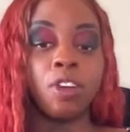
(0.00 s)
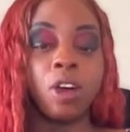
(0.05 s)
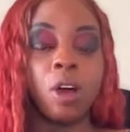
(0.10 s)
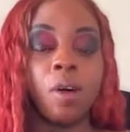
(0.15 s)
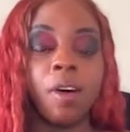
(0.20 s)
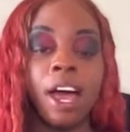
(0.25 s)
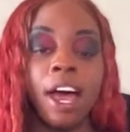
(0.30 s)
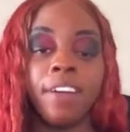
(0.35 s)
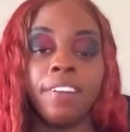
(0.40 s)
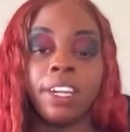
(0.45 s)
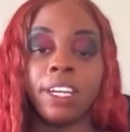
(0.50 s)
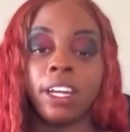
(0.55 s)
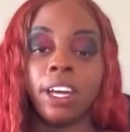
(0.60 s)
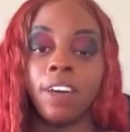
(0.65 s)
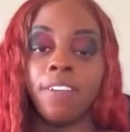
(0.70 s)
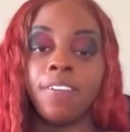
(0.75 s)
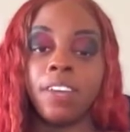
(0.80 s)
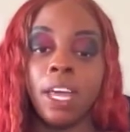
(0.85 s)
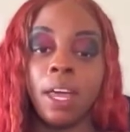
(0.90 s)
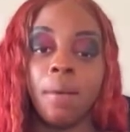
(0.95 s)
don't have
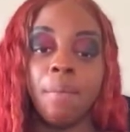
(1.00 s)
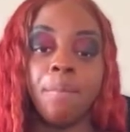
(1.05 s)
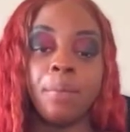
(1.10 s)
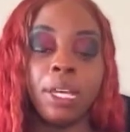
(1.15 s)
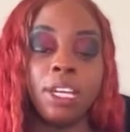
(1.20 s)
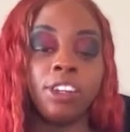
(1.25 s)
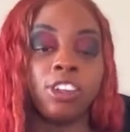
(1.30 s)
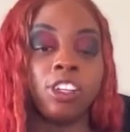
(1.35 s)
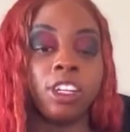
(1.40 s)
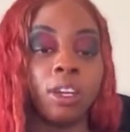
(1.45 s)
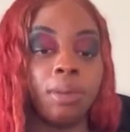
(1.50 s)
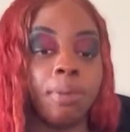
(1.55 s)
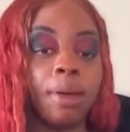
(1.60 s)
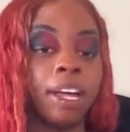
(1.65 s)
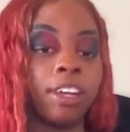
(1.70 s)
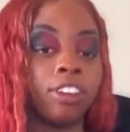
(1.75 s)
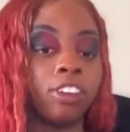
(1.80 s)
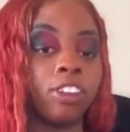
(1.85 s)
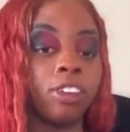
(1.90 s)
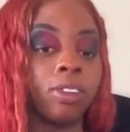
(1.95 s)
enough ambition
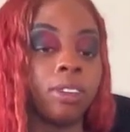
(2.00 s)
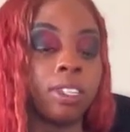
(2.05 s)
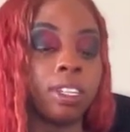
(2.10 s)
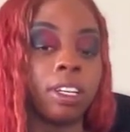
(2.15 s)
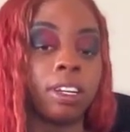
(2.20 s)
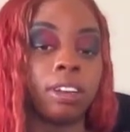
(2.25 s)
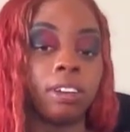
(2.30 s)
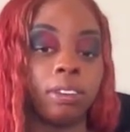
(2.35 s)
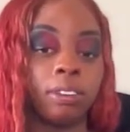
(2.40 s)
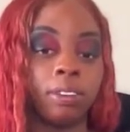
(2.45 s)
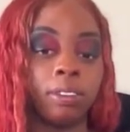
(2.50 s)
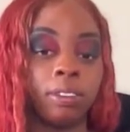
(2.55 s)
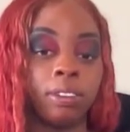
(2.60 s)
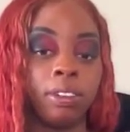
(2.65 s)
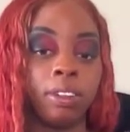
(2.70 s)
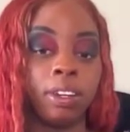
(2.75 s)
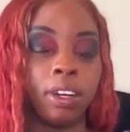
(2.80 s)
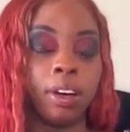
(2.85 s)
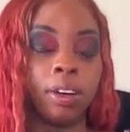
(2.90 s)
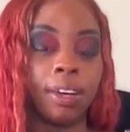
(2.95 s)
about yourself.
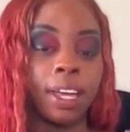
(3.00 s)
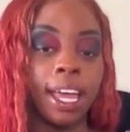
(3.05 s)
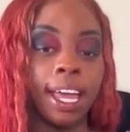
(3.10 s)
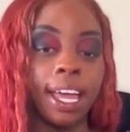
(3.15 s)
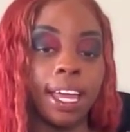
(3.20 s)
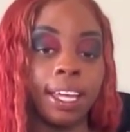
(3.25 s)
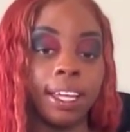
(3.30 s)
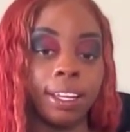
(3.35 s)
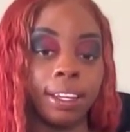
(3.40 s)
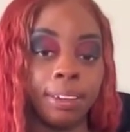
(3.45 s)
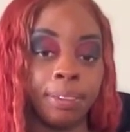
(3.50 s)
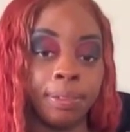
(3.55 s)
Okay?